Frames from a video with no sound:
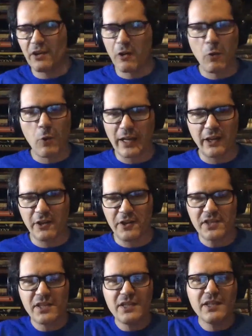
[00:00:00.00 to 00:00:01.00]
no one
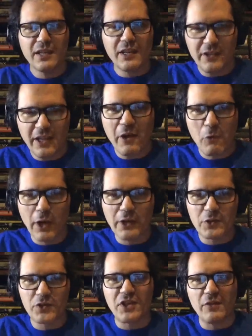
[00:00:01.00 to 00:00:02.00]
cares. They
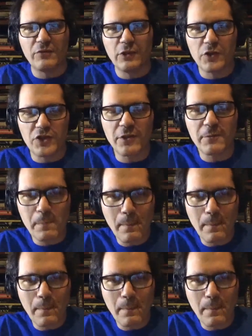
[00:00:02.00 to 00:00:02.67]
want to see evolution.